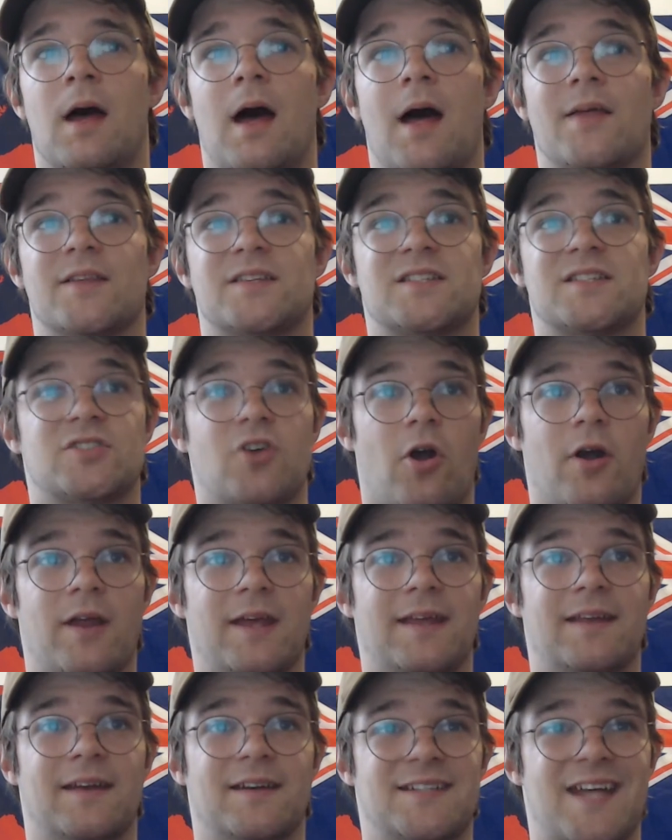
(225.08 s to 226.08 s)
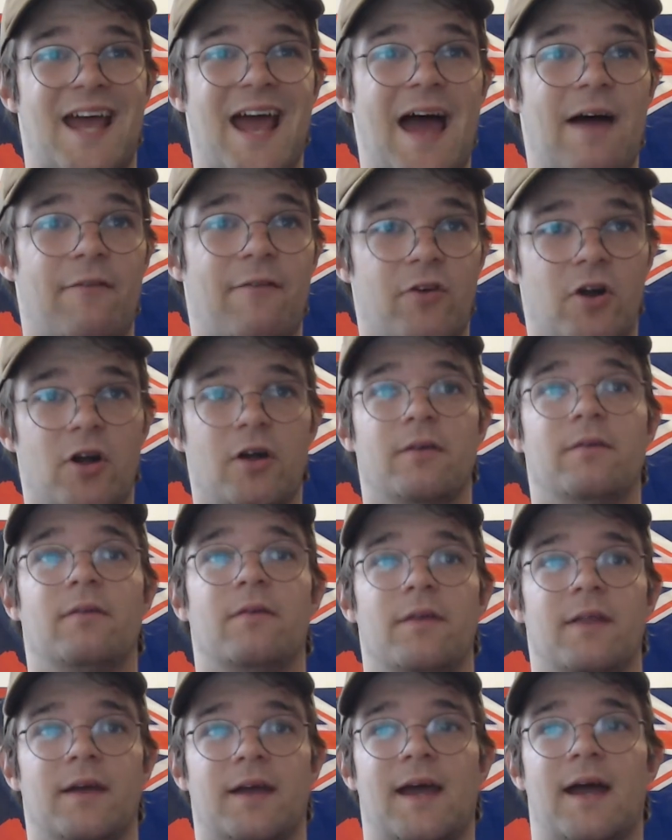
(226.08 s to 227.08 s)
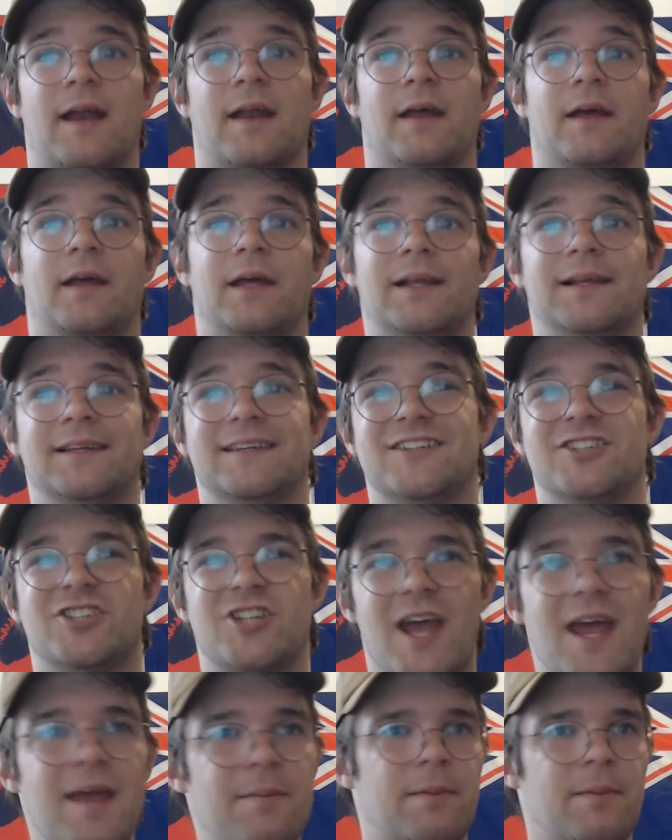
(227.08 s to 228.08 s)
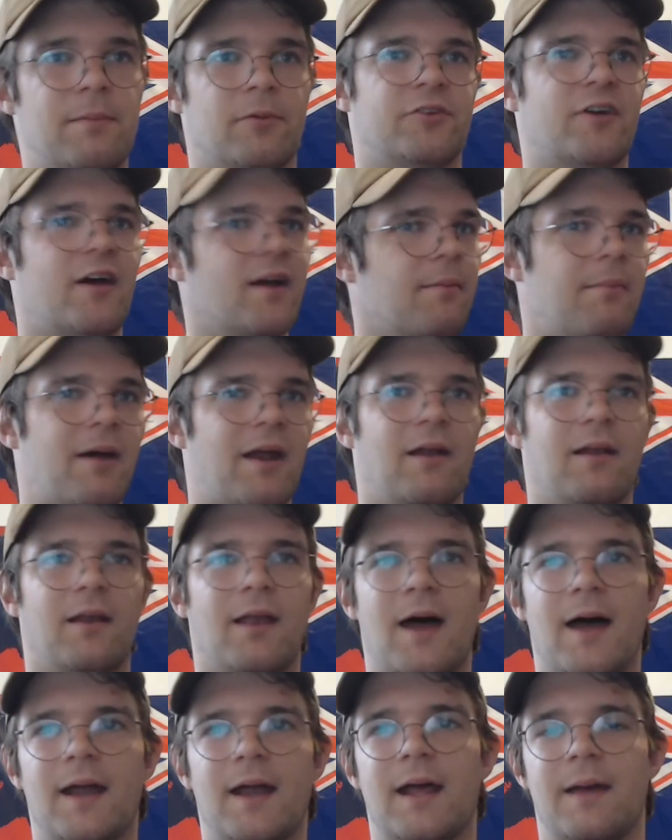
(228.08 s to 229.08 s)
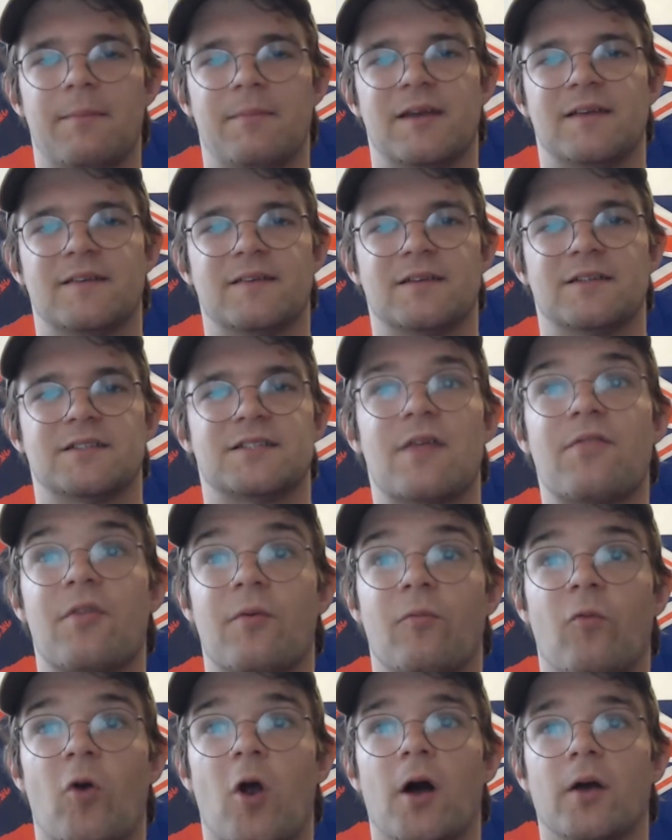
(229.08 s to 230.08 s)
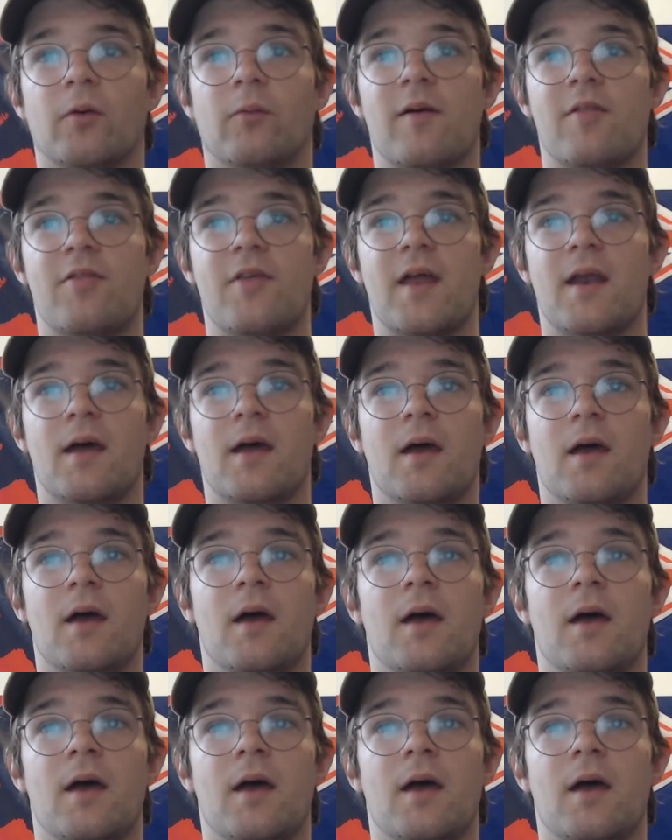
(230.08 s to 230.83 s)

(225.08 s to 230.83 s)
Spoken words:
Starting in a tavern, the kind of cliche, people talk about it a lot. I mean, there's nothing wrong with it,